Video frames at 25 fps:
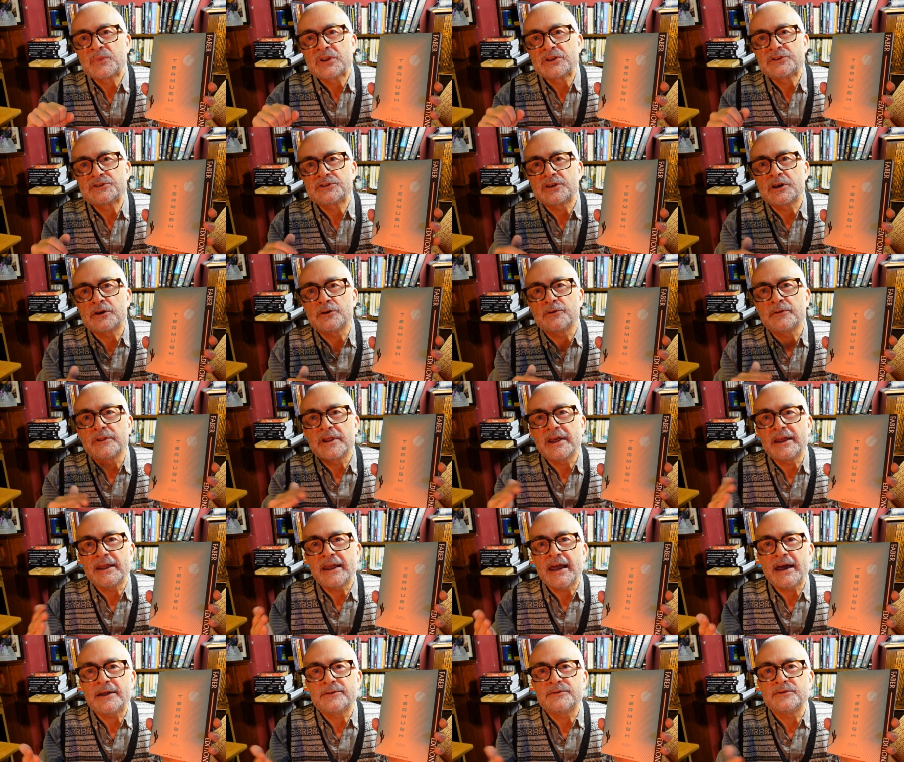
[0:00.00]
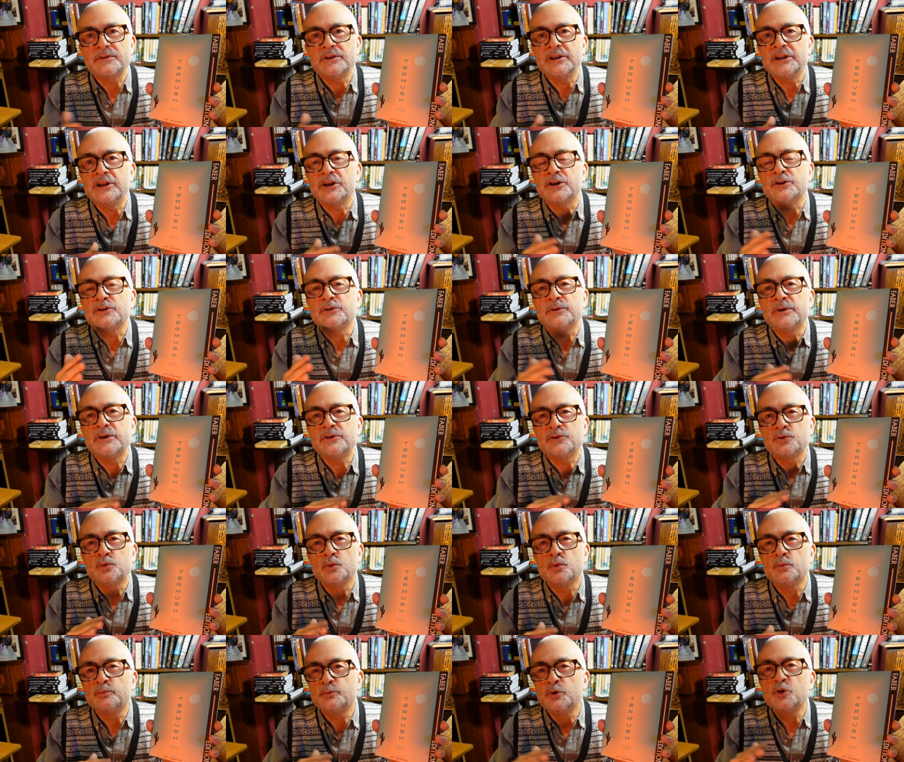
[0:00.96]
So they had, you know, it
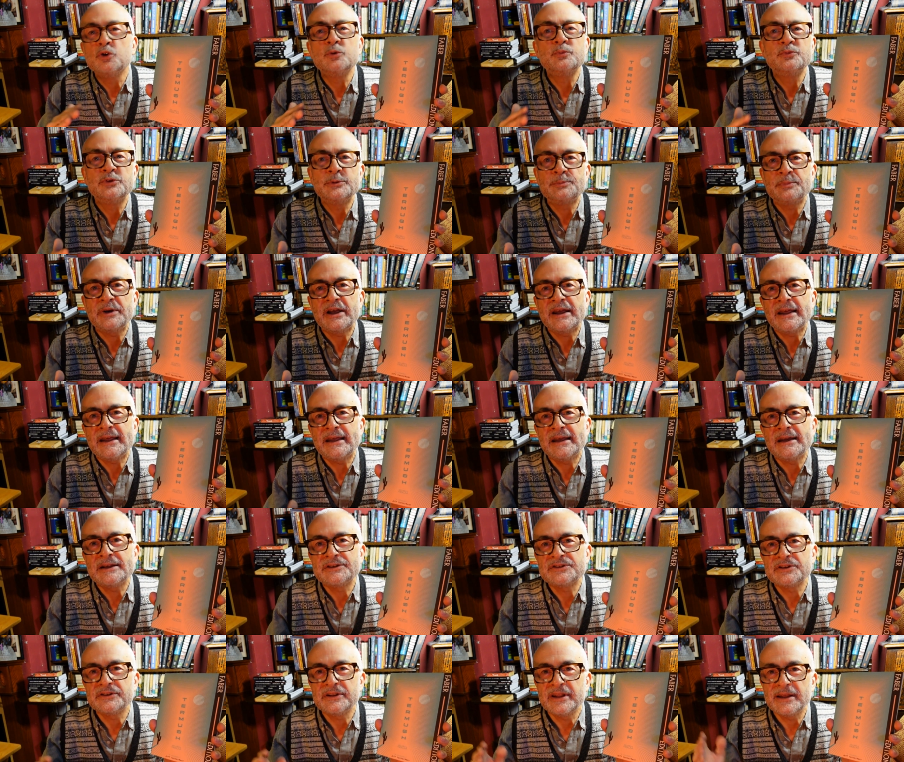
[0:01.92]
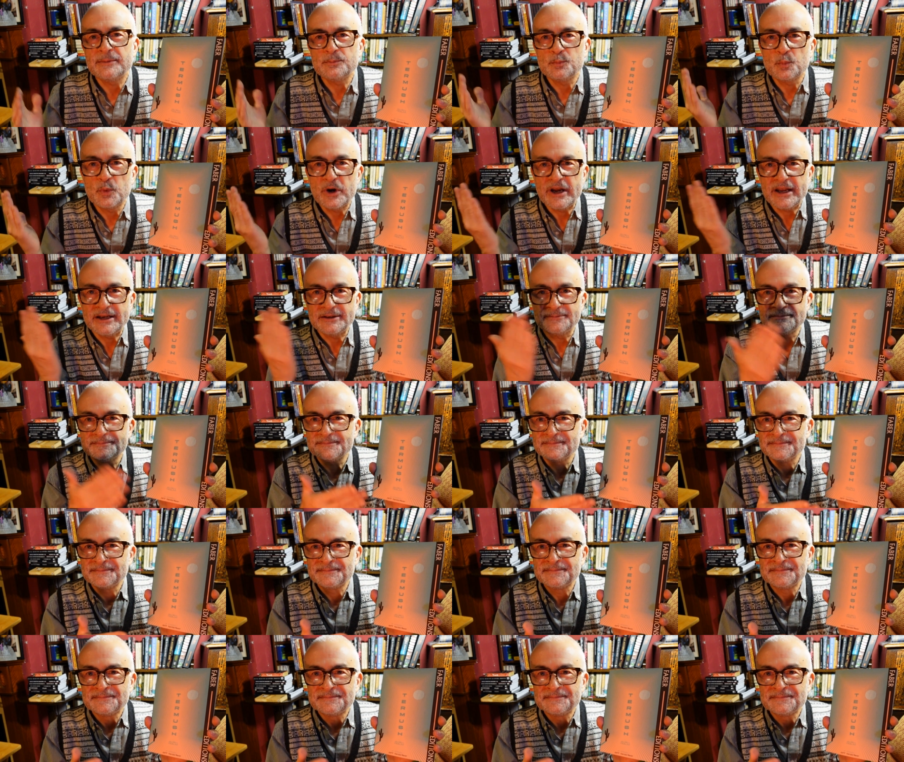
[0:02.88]
all, all prepared, and then when